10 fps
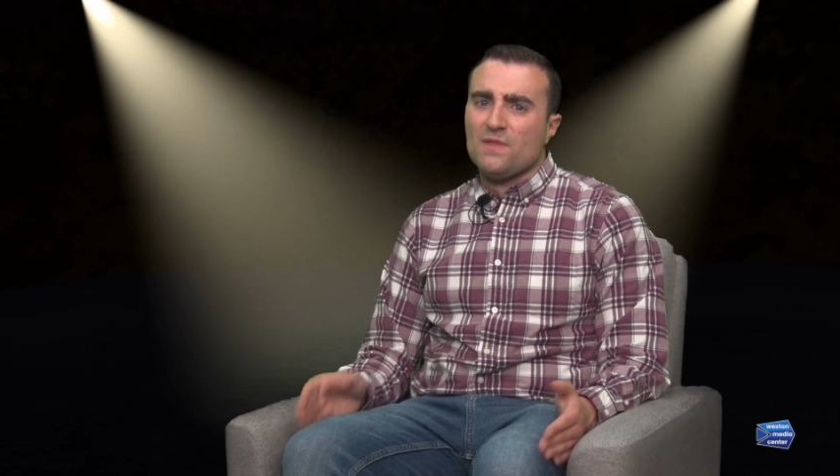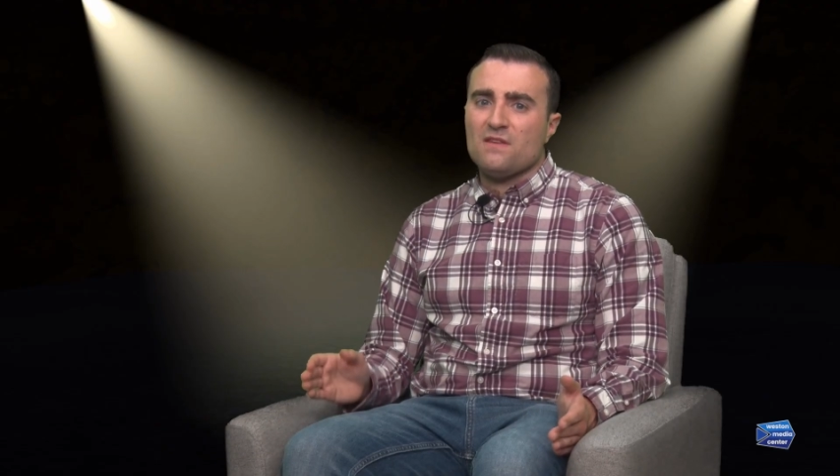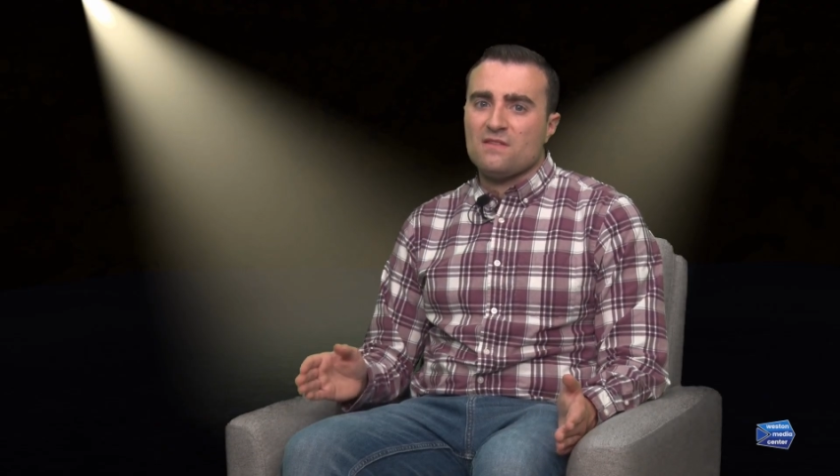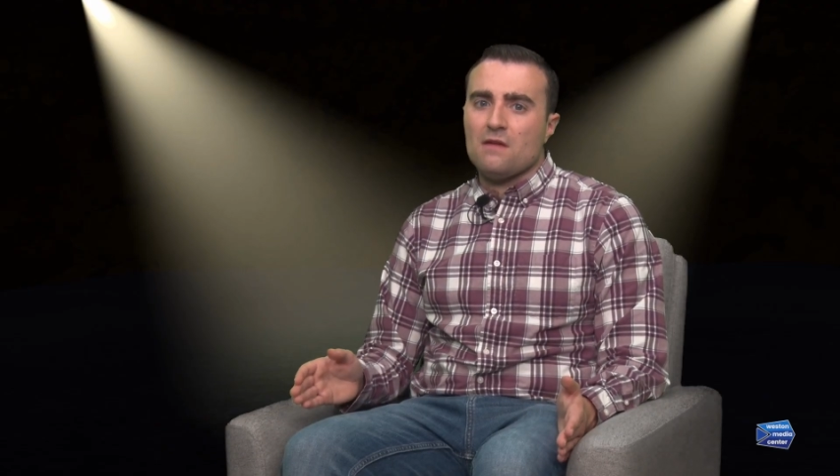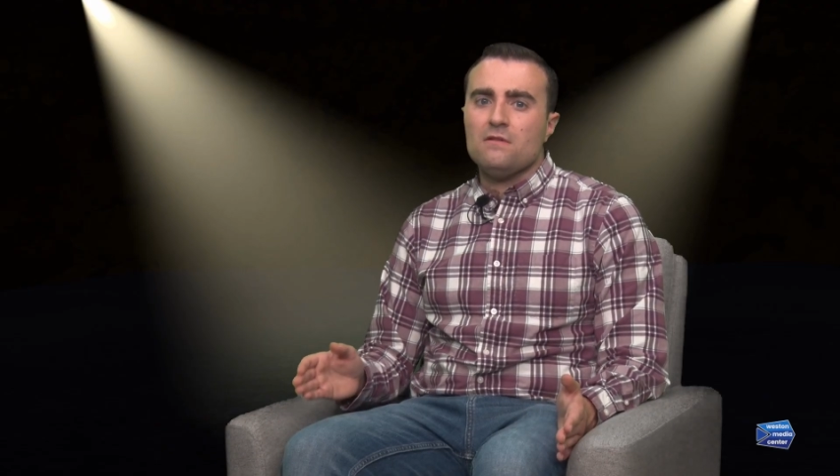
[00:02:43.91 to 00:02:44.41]
but the
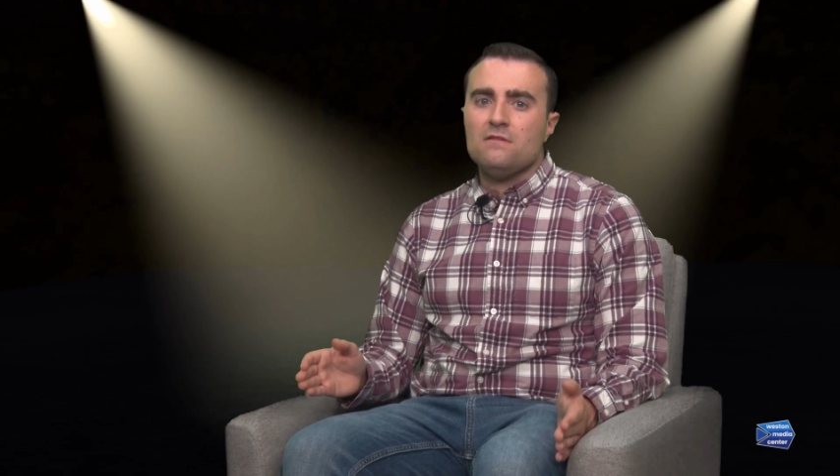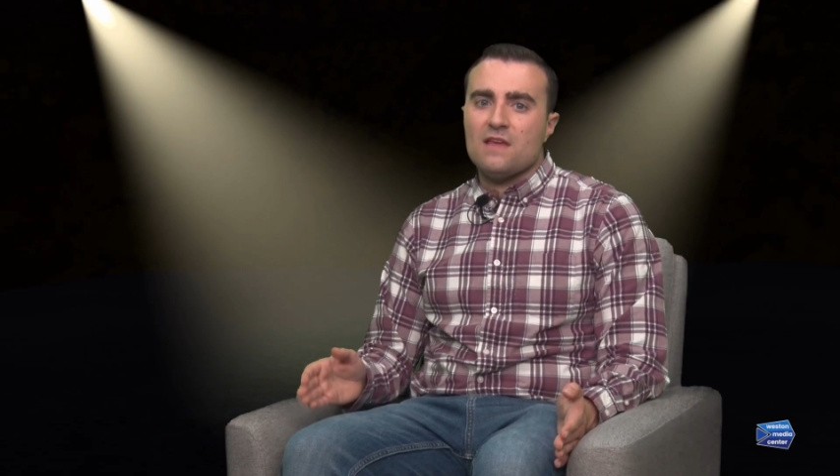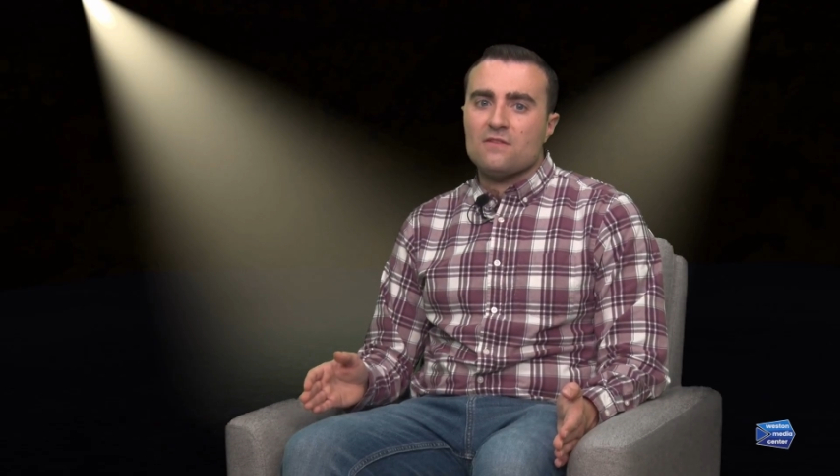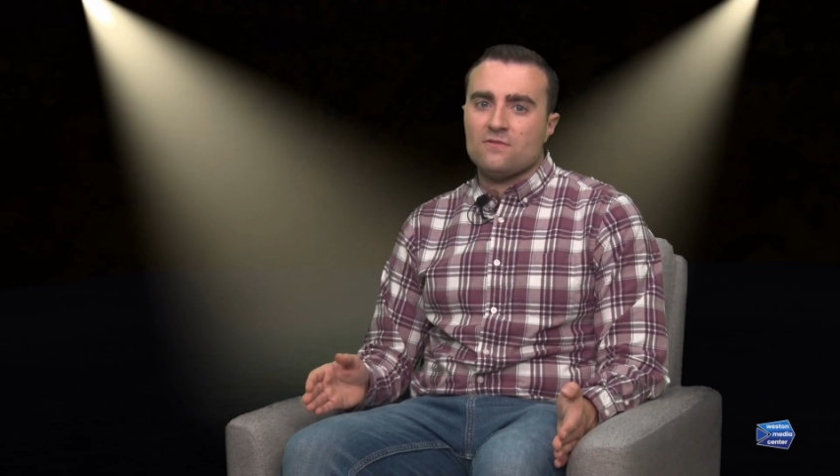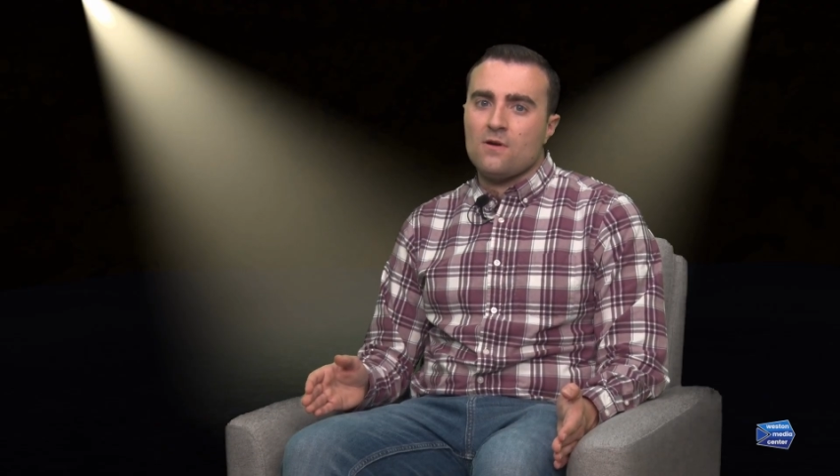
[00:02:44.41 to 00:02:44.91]
sound in
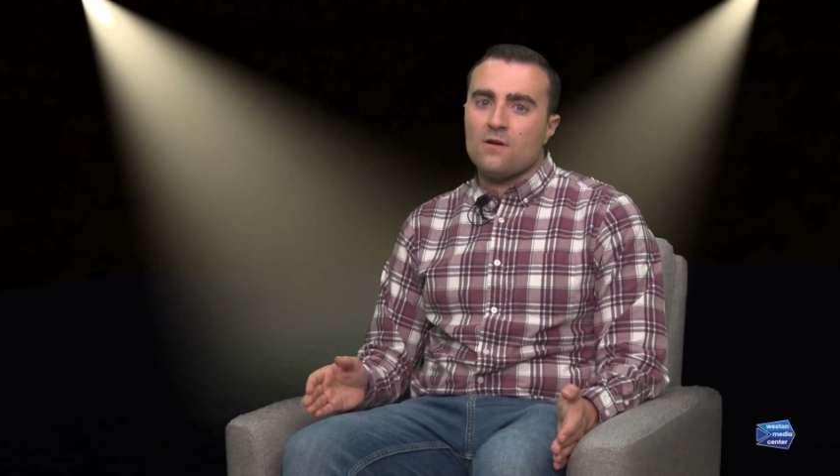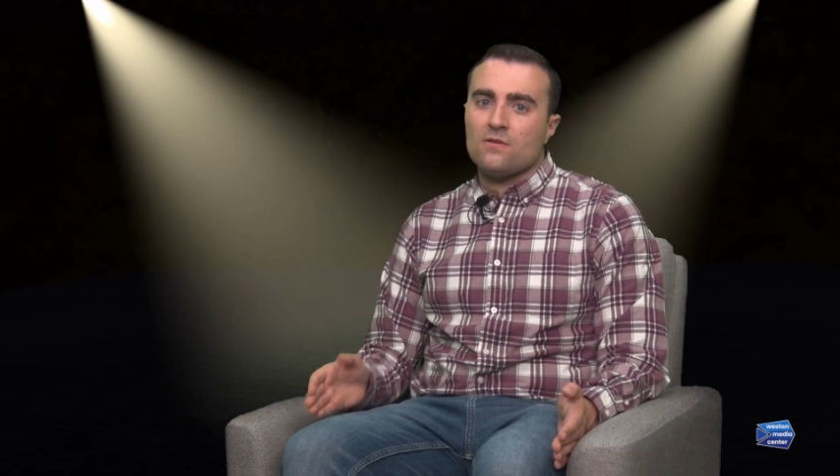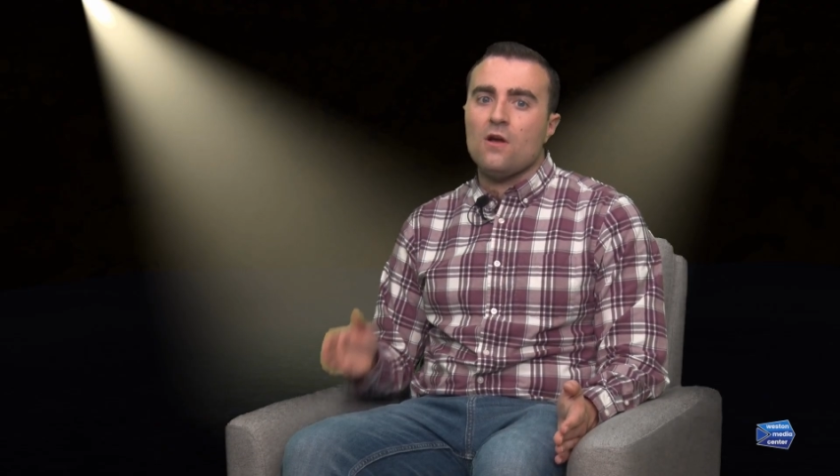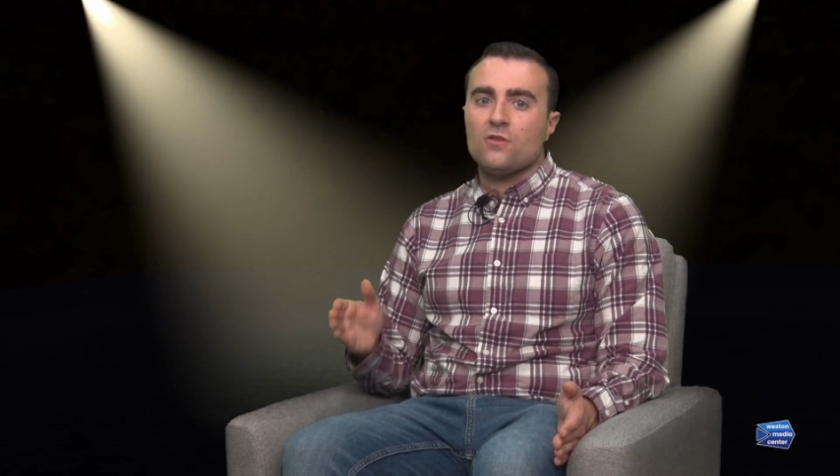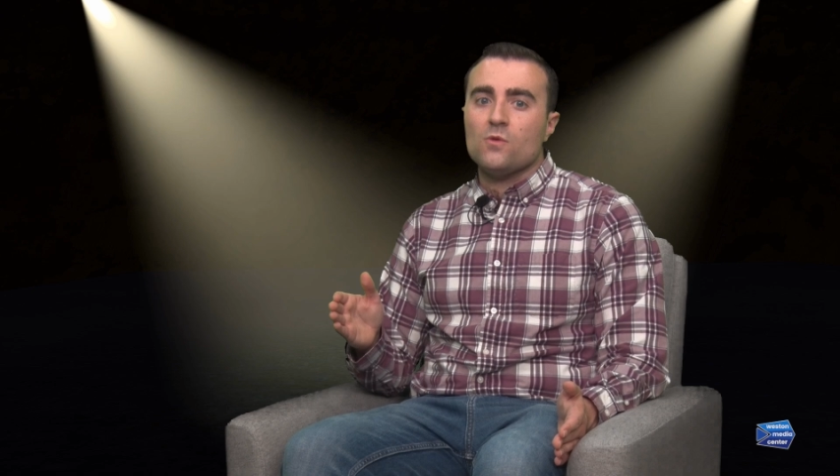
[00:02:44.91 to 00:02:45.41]
Desert
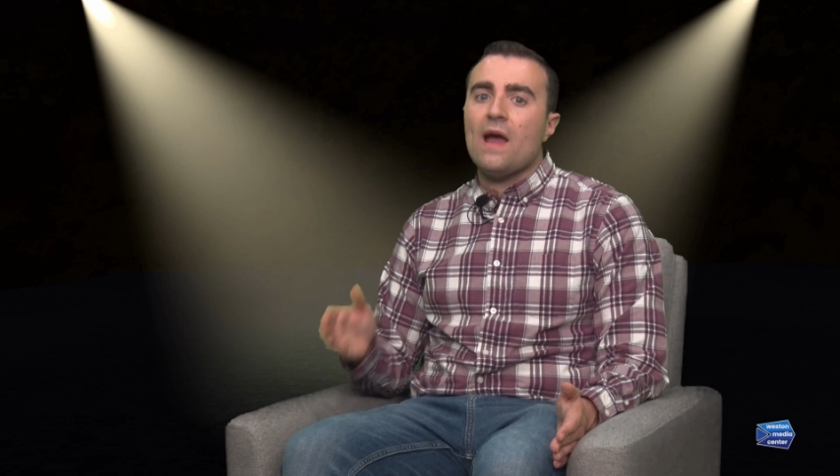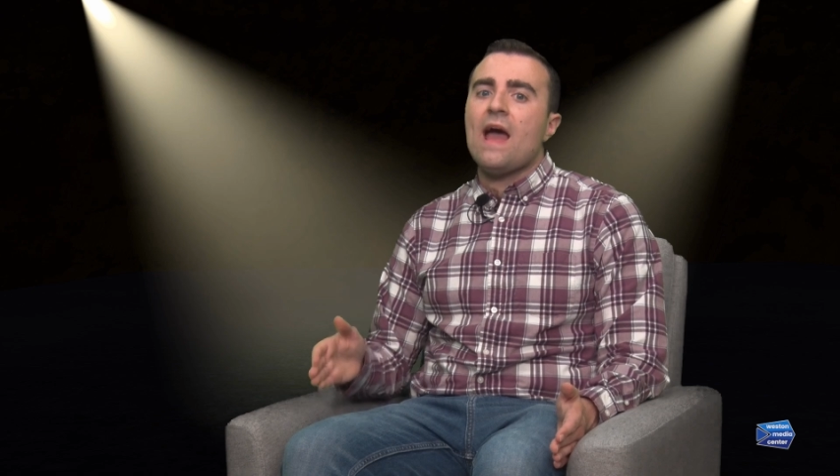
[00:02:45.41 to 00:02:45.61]
Hearts also